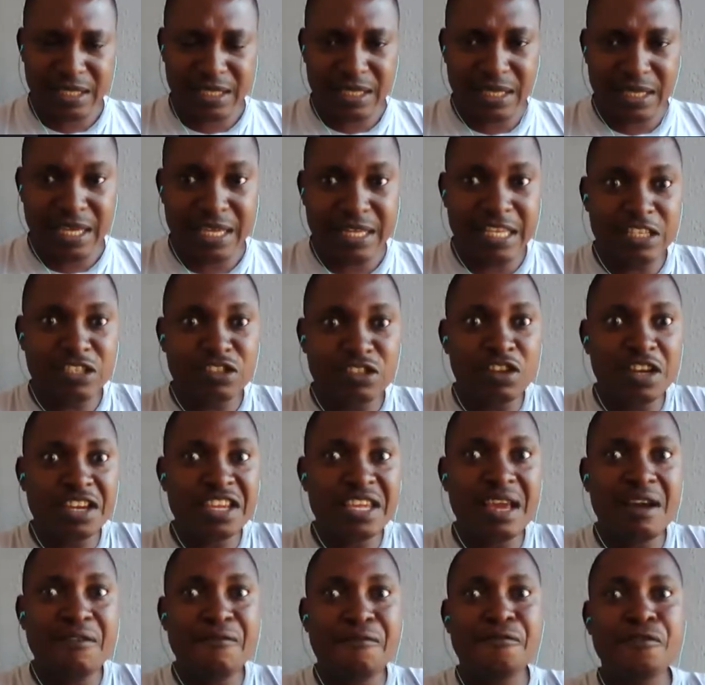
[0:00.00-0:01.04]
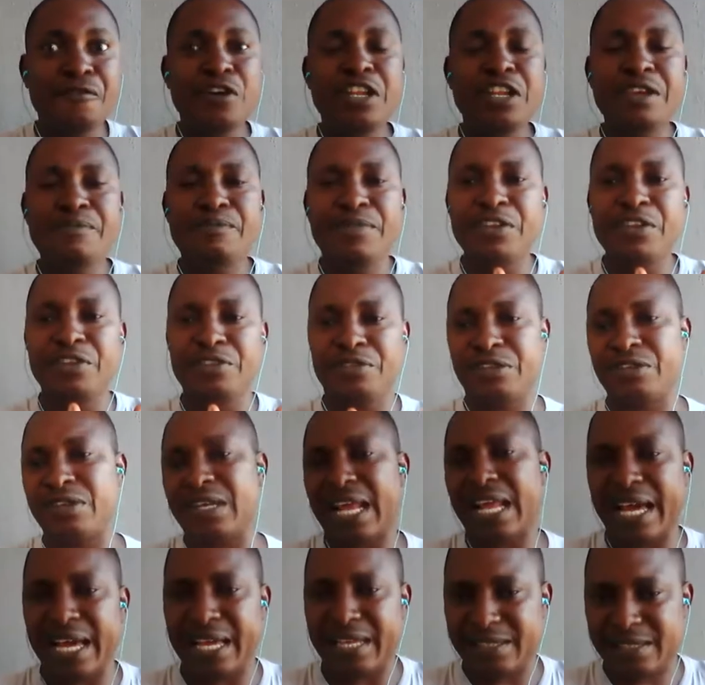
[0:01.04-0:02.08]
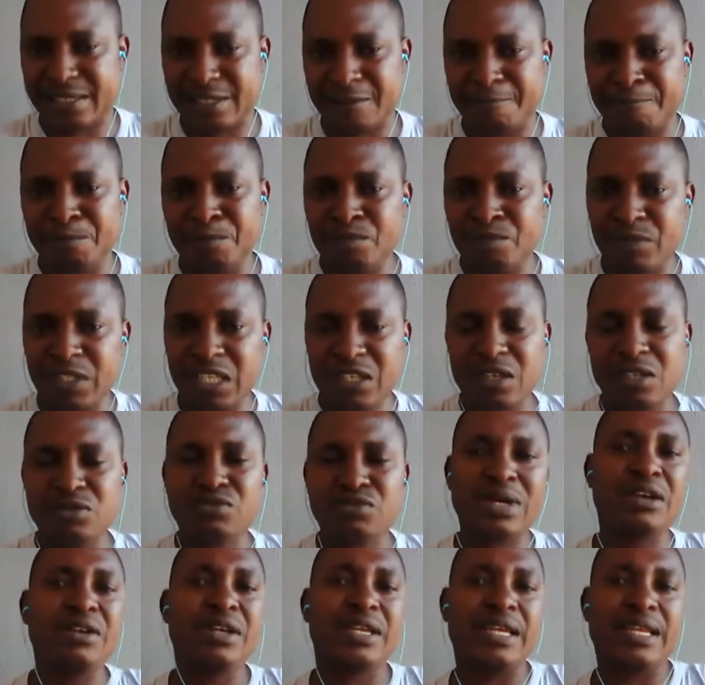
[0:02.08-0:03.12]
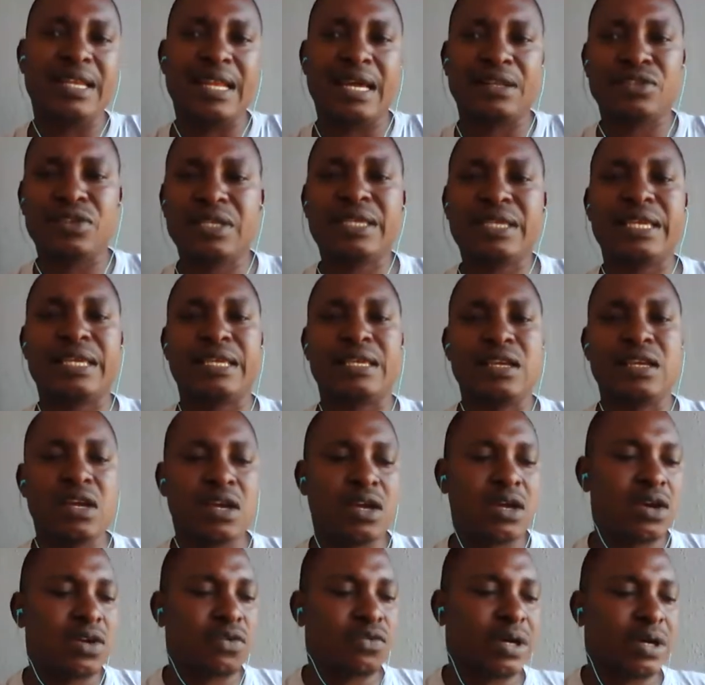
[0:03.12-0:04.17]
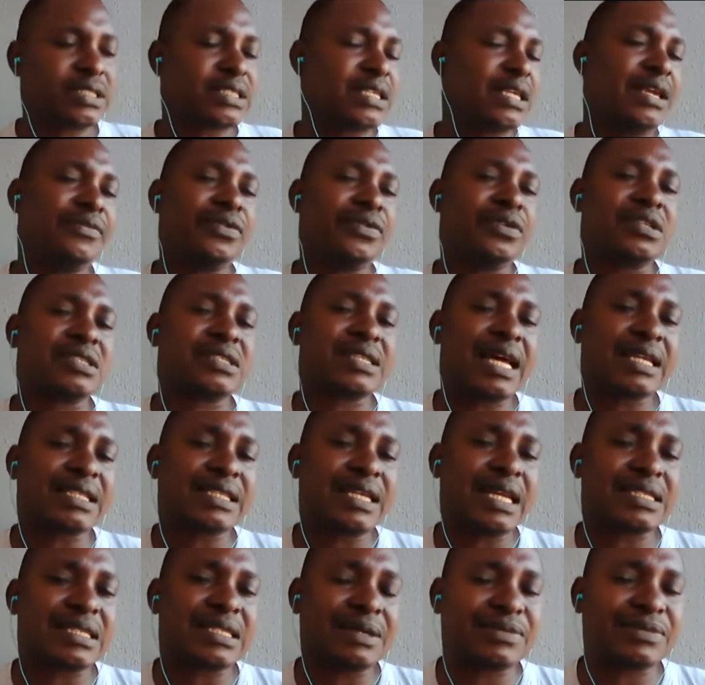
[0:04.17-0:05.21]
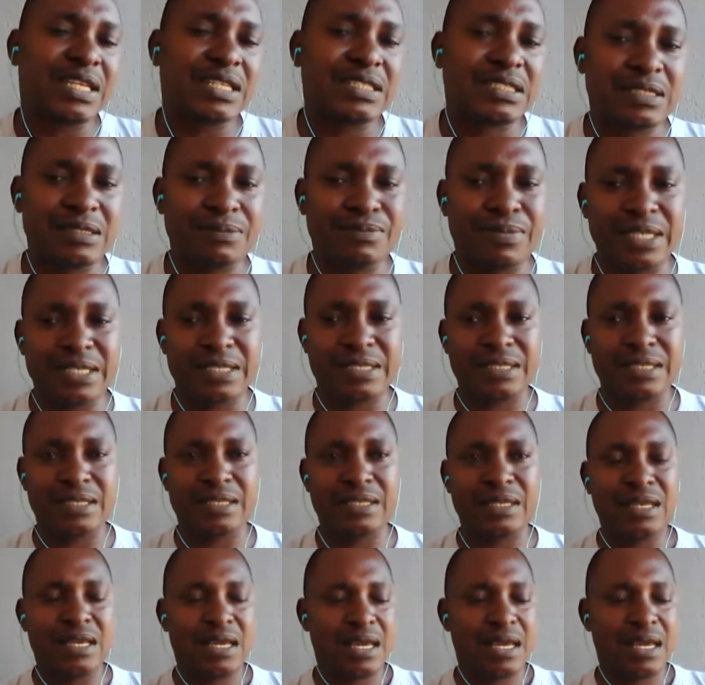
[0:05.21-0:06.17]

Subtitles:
It is not yet fully being utilized because we are looking at, okay, what if you start accepting TBC